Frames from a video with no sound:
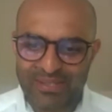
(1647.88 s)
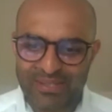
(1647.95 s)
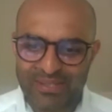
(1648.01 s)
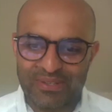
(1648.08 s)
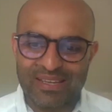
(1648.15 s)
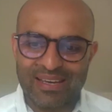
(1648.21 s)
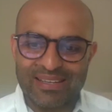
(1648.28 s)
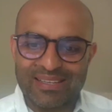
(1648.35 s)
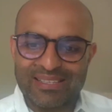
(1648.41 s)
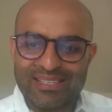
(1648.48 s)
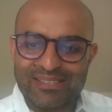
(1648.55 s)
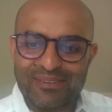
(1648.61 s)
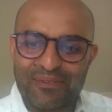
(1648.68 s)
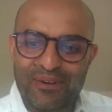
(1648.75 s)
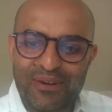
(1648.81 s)
this is a
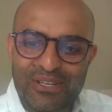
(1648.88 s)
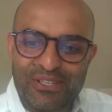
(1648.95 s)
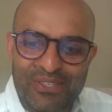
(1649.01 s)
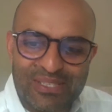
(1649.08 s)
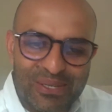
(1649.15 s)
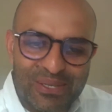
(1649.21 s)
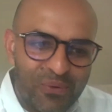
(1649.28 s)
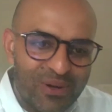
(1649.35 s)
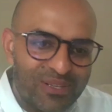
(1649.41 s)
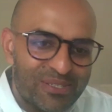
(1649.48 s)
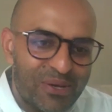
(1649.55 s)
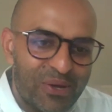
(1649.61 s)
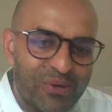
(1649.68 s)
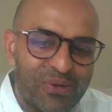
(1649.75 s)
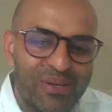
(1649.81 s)
very interesting one.
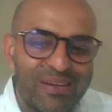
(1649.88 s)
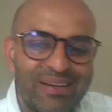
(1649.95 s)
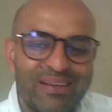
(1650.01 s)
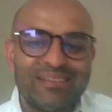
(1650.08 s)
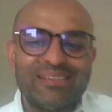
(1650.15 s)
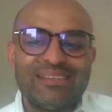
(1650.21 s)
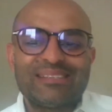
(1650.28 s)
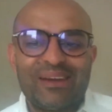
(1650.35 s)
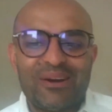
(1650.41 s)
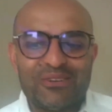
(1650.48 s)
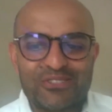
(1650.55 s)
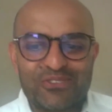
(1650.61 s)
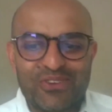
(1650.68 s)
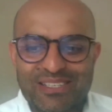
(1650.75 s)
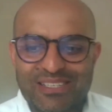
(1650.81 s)
So discount
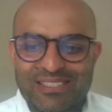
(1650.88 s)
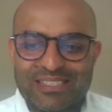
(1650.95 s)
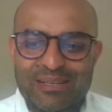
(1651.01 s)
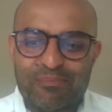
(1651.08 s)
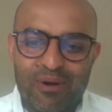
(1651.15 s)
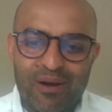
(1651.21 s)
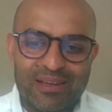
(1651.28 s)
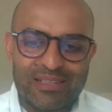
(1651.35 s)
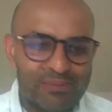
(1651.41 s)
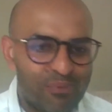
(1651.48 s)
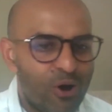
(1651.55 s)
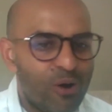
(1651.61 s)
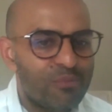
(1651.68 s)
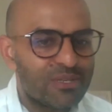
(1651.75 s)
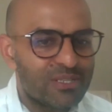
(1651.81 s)
strategy by
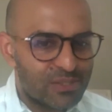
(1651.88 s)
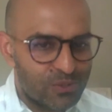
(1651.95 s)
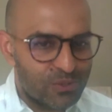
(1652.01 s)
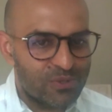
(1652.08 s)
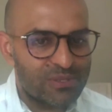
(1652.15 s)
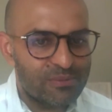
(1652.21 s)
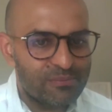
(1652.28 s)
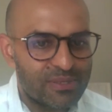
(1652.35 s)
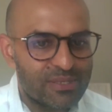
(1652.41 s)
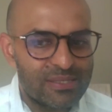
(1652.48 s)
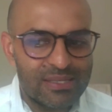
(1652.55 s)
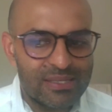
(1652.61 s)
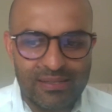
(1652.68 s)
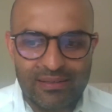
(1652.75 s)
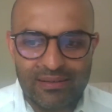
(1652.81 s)
department stores in
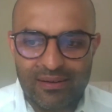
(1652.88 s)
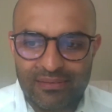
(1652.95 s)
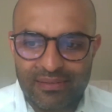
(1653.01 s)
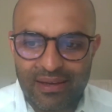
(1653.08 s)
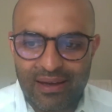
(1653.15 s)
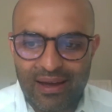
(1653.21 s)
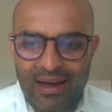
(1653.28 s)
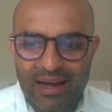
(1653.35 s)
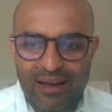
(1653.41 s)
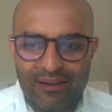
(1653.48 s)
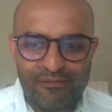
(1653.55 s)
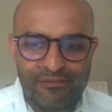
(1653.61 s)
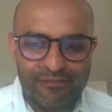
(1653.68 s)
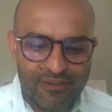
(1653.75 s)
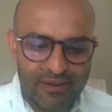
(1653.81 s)
particular that have
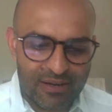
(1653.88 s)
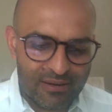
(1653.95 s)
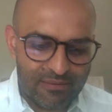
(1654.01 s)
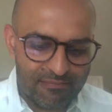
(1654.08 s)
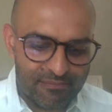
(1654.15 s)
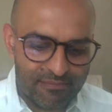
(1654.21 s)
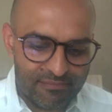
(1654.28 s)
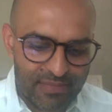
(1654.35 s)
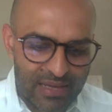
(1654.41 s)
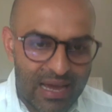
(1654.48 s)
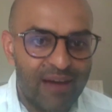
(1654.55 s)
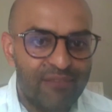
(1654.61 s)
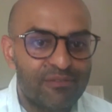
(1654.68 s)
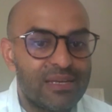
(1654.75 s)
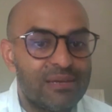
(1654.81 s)

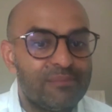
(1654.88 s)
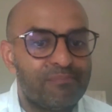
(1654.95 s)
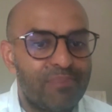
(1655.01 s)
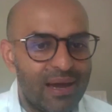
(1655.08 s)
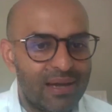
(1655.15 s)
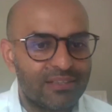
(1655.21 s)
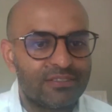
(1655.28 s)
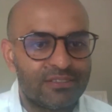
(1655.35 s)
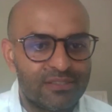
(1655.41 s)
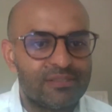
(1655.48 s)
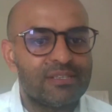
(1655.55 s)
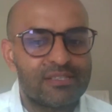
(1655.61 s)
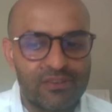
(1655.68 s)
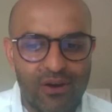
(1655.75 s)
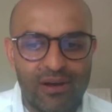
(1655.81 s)
impacts to
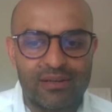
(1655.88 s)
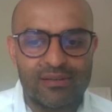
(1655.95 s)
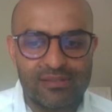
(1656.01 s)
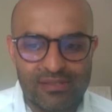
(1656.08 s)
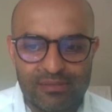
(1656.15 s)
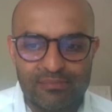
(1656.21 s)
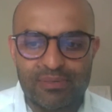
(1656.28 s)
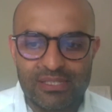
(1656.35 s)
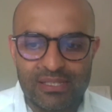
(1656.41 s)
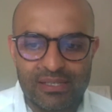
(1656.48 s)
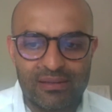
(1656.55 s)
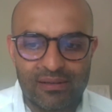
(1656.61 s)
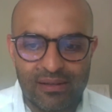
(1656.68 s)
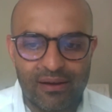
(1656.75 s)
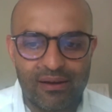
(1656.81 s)
designers in
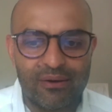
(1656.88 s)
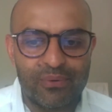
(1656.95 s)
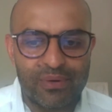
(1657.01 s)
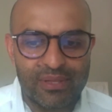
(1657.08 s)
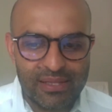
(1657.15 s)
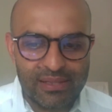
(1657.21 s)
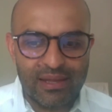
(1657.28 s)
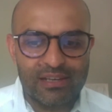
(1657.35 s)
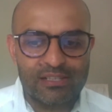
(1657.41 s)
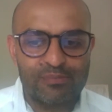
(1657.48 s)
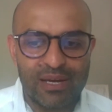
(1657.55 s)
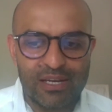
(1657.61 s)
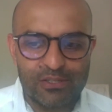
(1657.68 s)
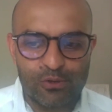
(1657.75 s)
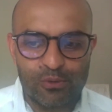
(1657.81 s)
particular are within that
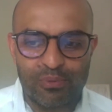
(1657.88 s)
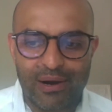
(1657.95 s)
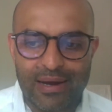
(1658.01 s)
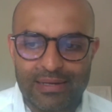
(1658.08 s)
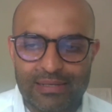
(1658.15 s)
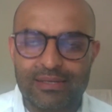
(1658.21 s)
space or brands.